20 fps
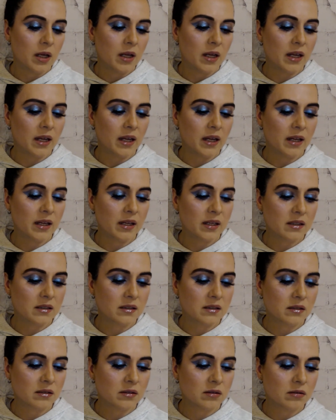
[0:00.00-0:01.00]

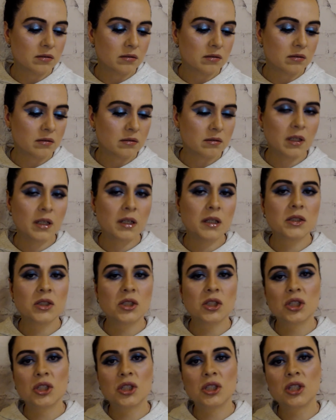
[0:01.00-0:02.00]
And yeah,
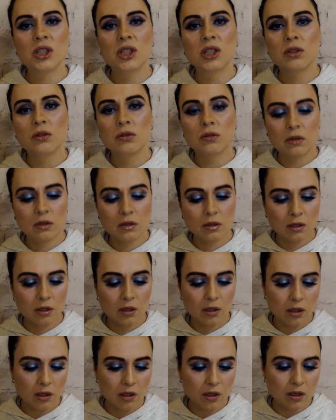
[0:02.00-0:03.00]
just chilled.
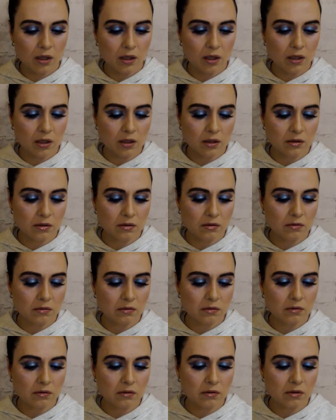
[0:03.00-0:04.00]

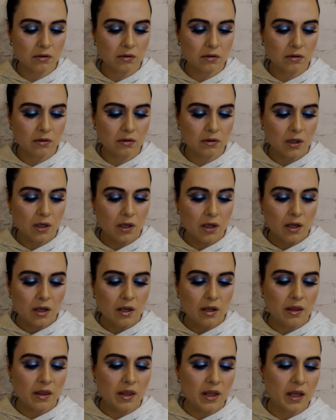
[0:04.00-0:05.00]
And
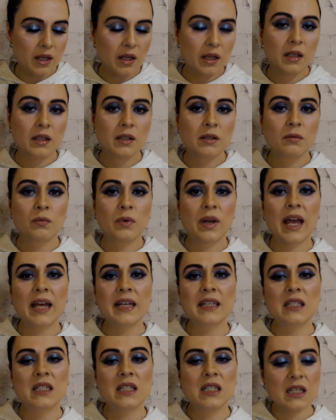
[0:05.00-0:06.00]
then we
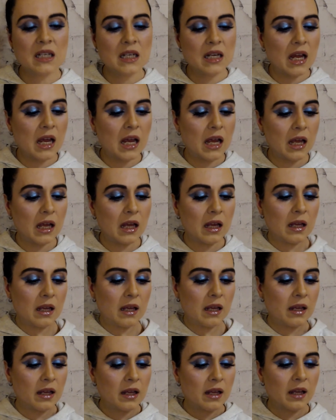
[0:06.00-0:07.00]
had
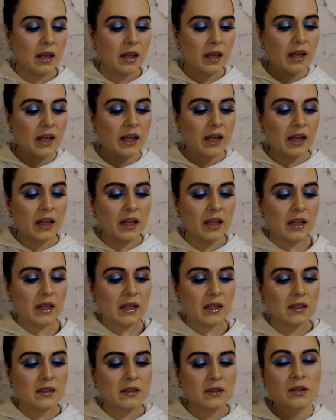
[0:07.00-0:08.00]
dinner,
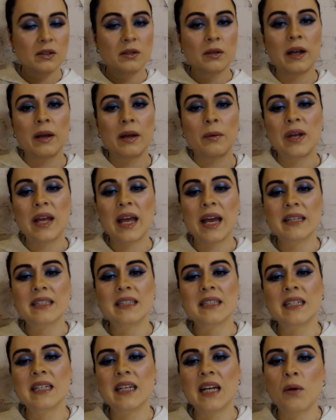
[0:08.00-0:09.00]
and we had
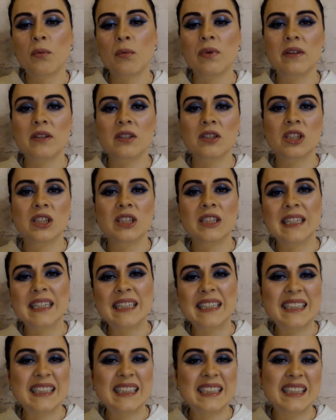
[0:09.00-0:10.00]
dinner with
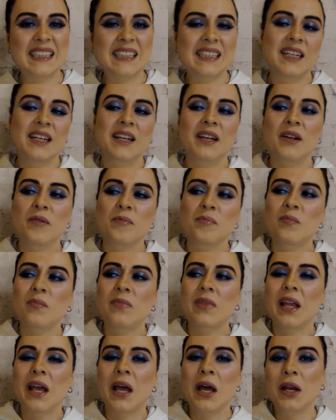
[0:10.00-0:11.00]
Schnitz.
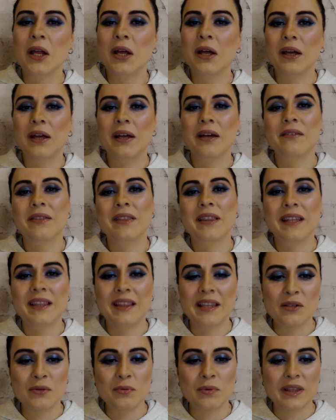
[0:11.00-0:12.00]
I think
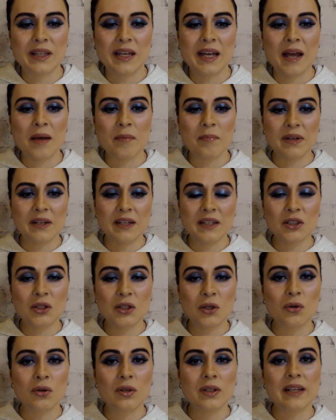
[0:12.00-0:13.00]
that's what the company is
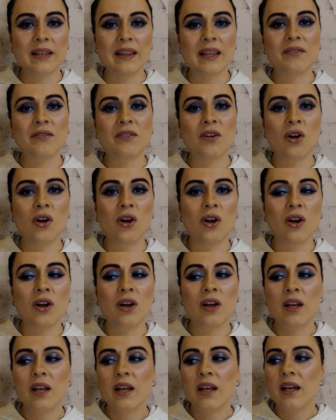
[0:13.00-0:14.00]
called, and they've
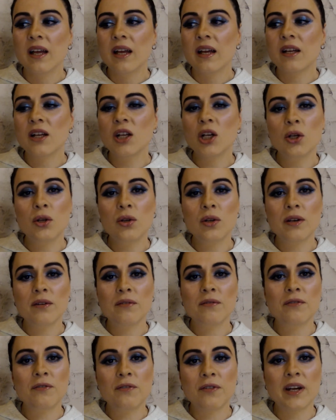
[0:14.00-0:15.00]
got
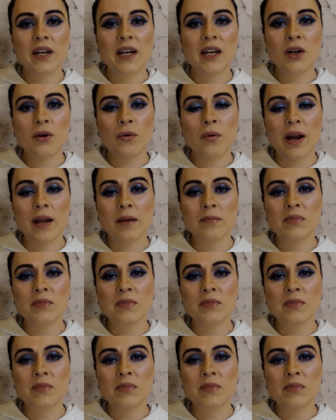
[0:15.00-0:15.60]
gluten-free crumb